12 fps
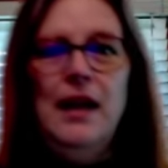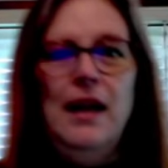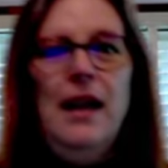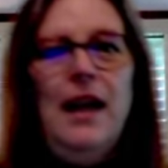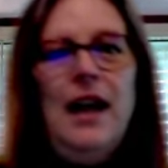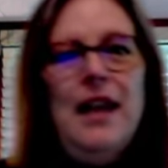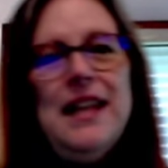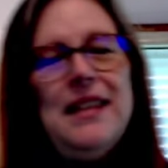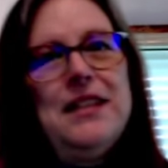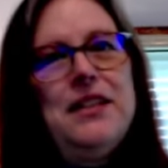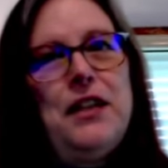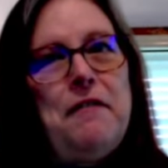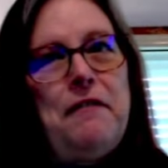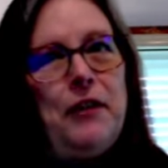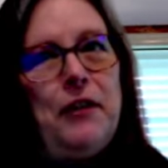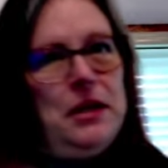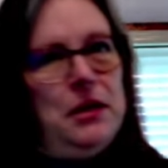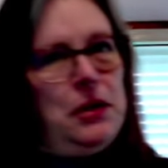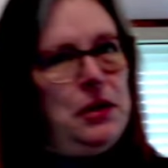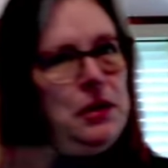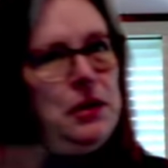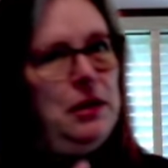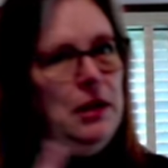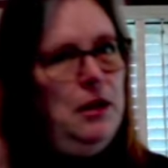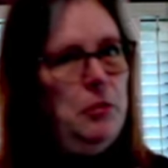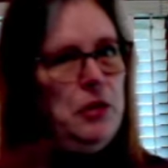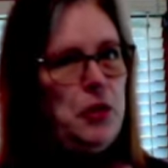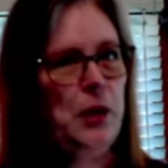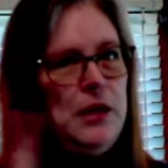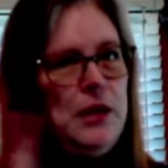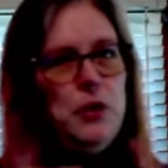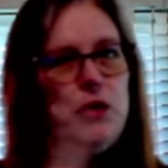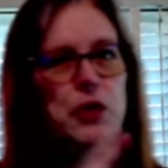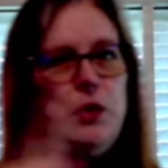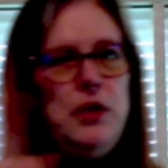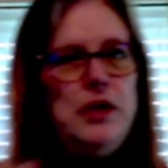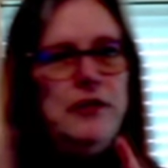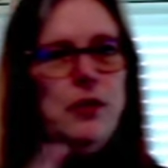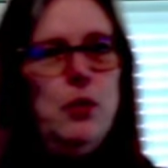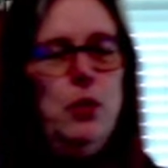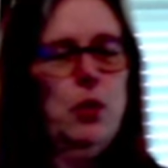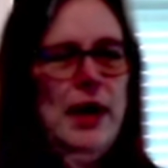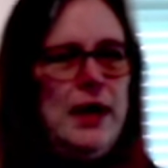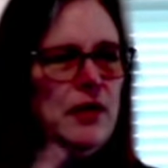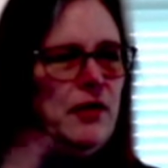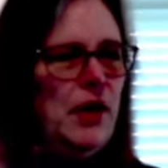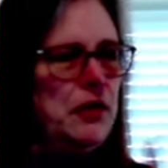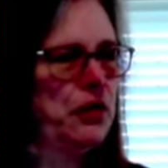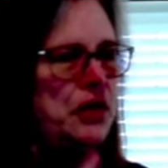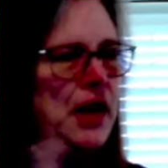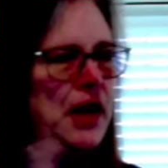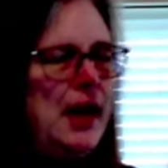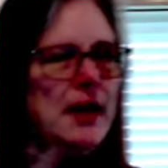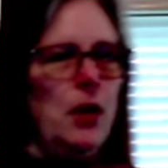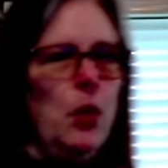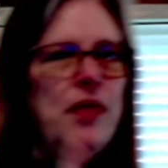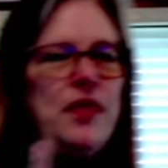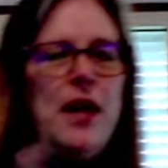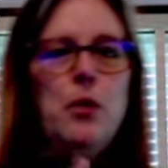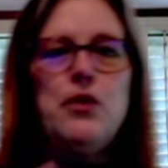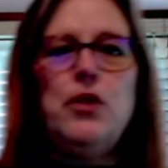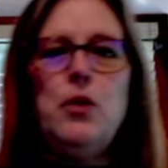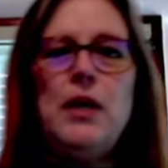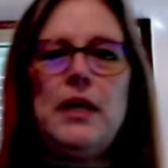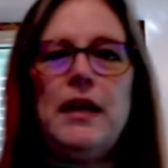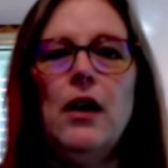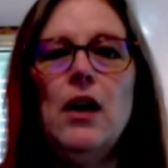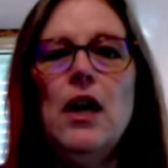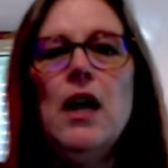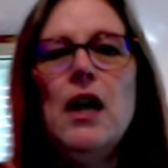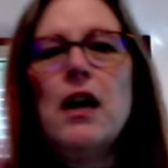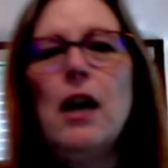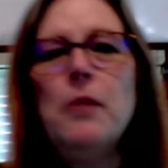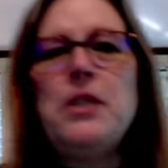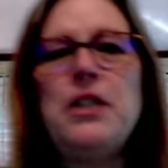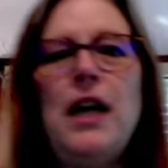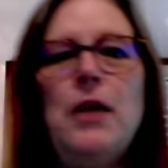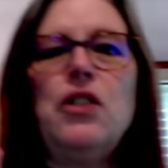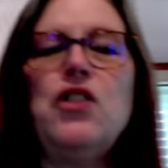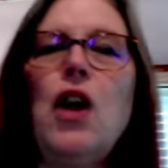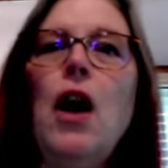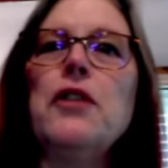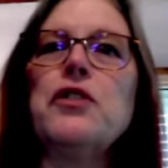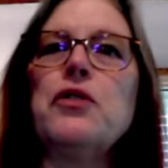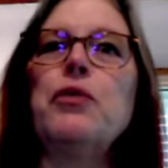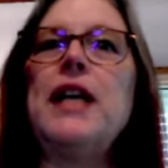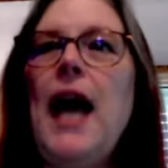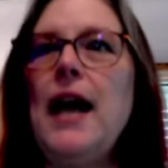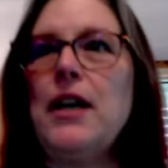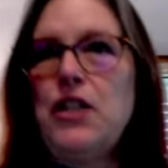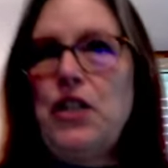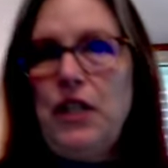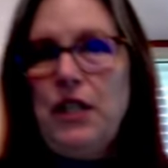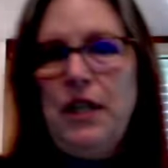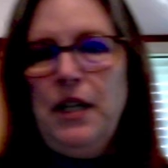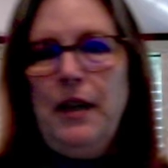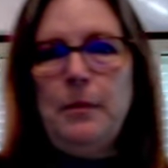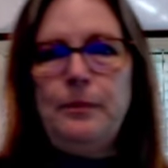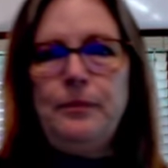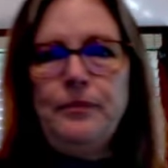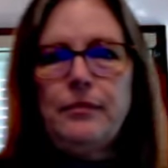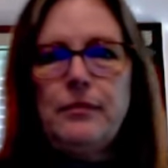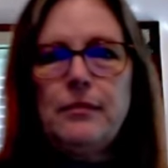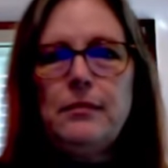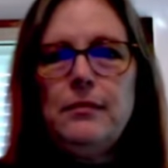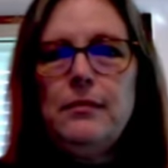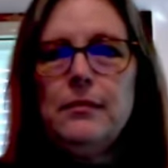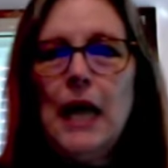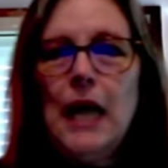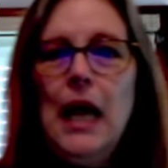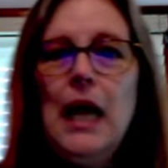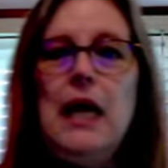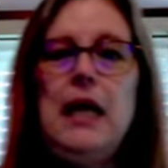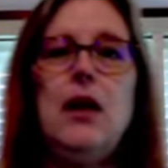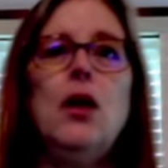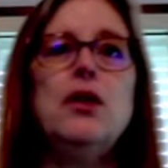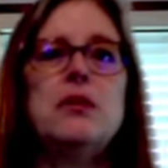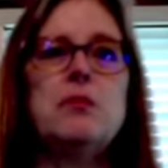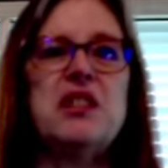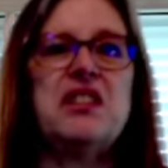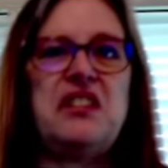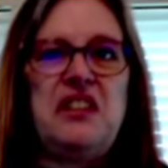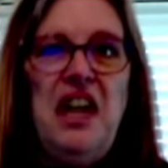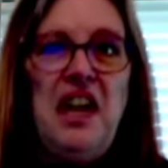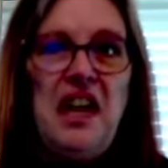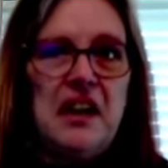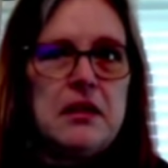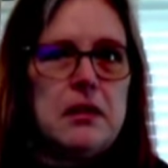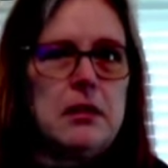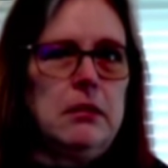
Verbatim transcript: I think the difference between those two different ways of understanding what they were doing there comes down to John's reaction to them. He calls them snakes.